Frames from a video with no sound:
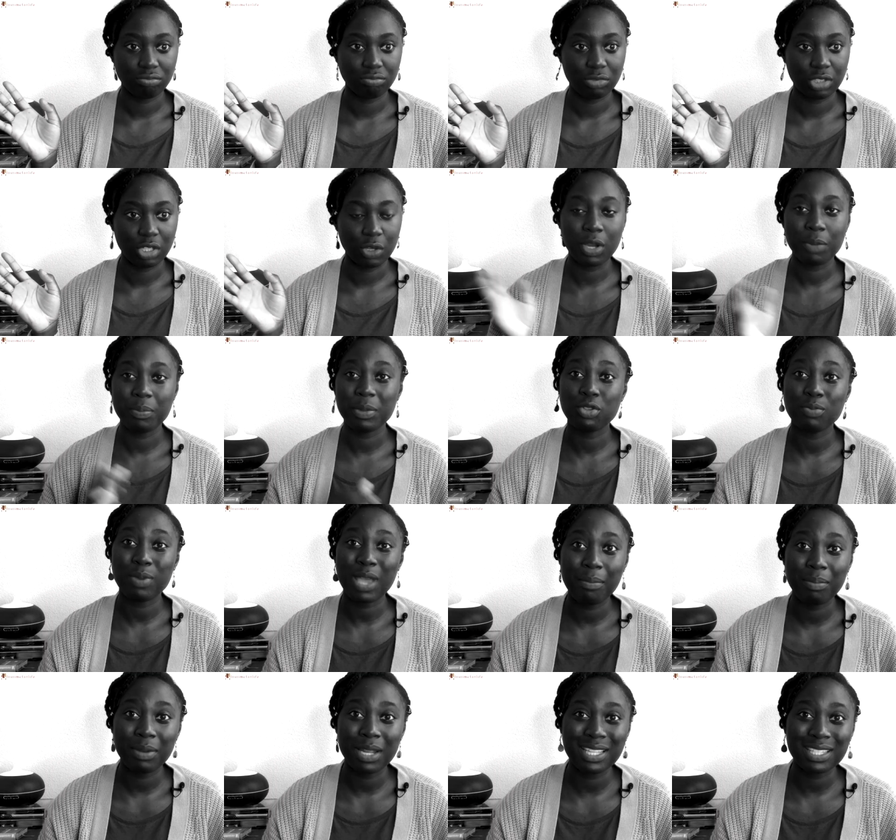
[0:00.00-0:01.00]
You want me to buy
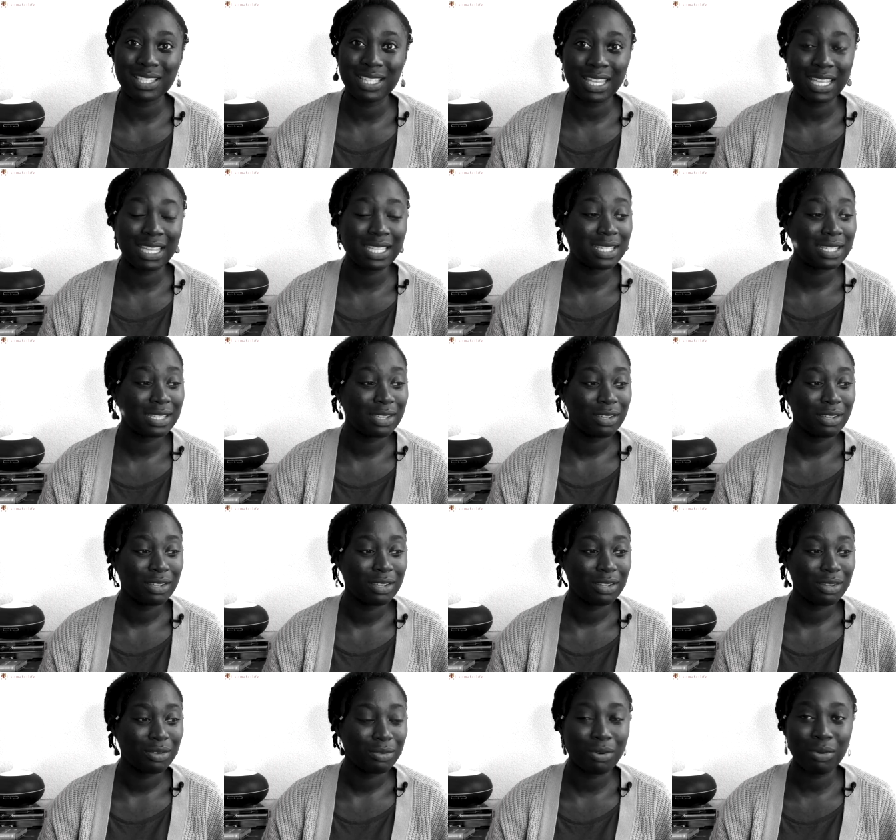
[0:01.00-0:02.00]
a plane ticket?
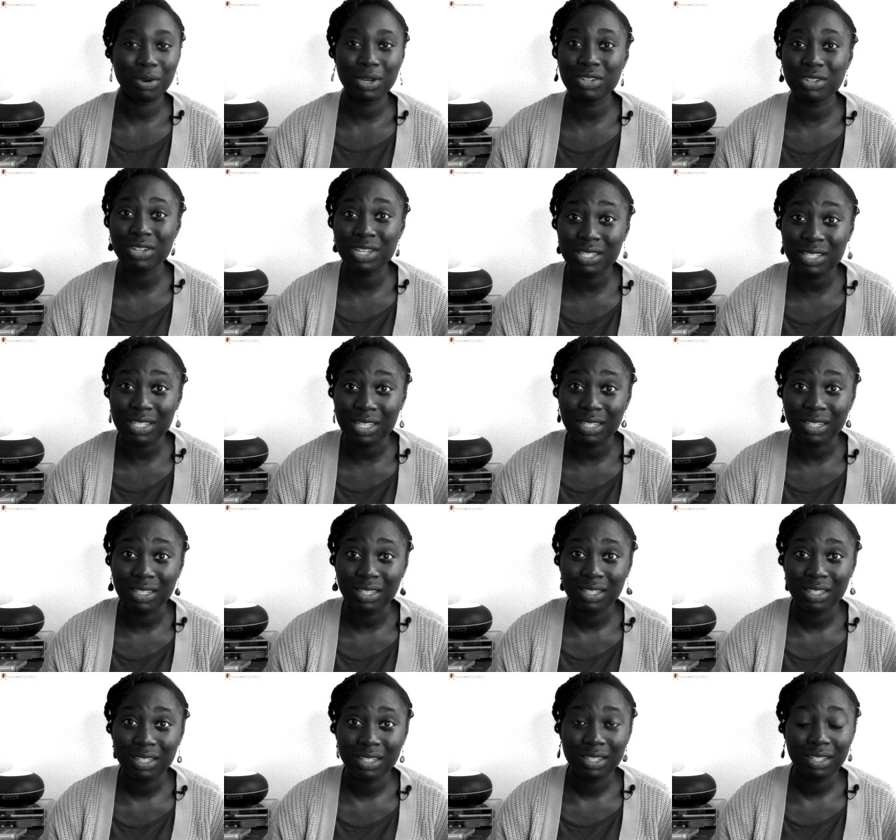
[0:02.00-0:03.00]
For what reason?
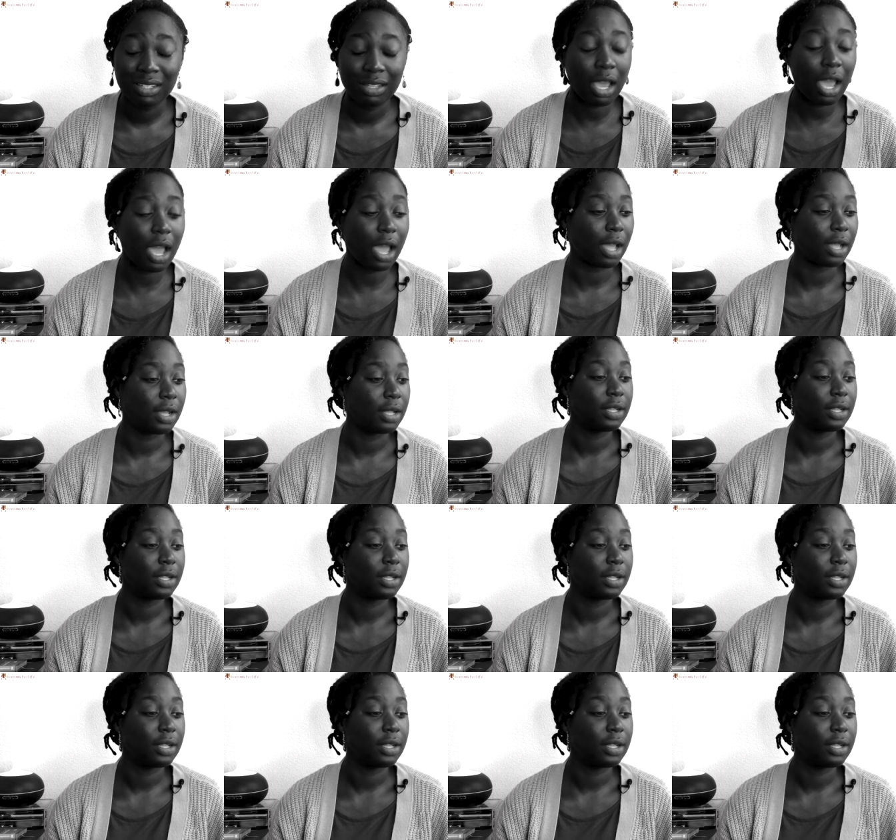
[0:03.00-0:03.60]
Ha!